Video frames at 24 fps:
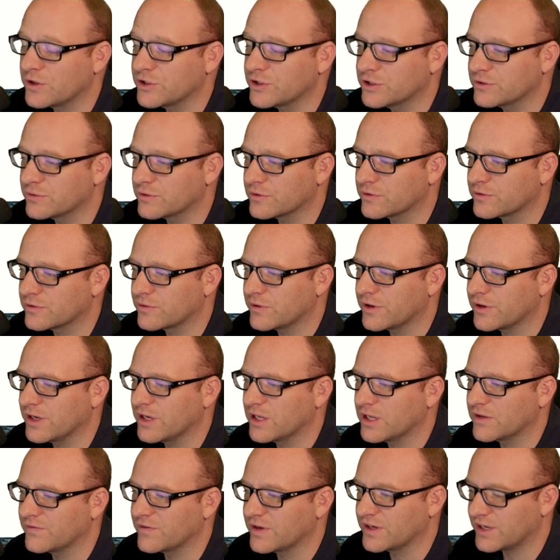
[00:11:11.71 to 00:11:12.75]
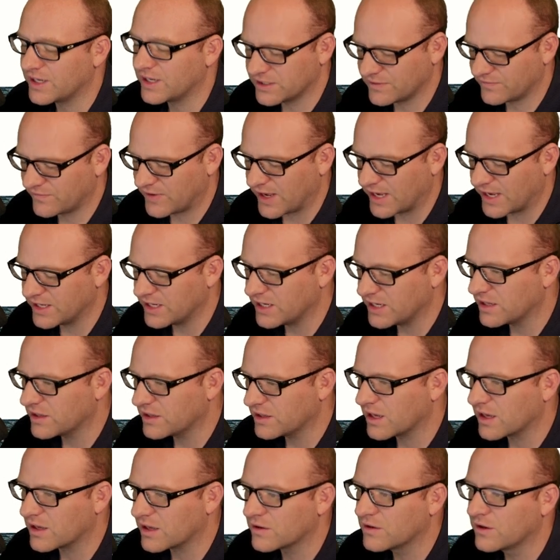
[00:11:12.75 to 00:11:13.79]
2, or 3, and if it doesn't find
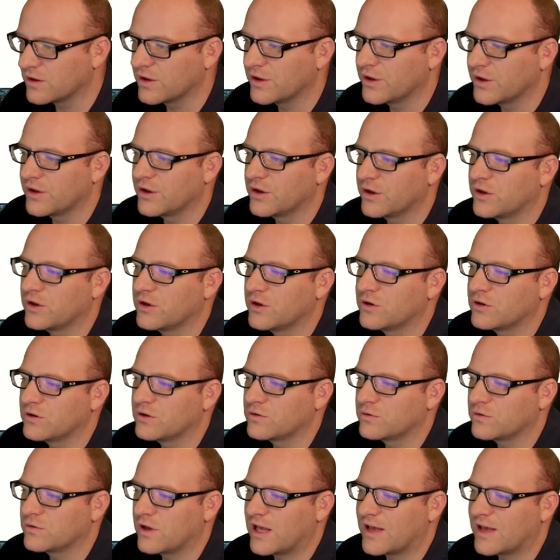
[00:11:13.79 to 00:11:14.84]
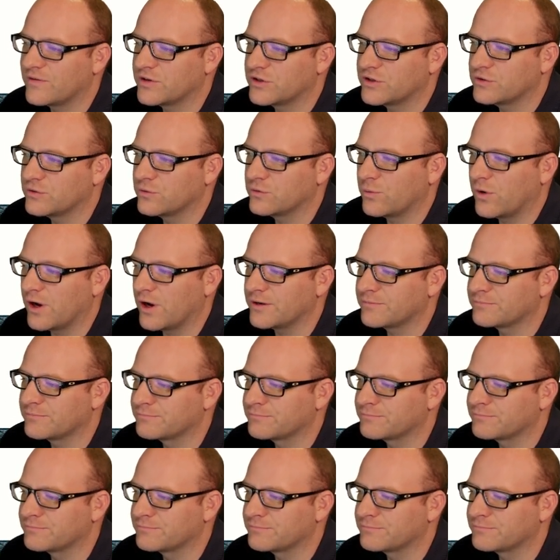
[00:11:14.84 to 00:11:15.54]
anything, we'll have it do a 1.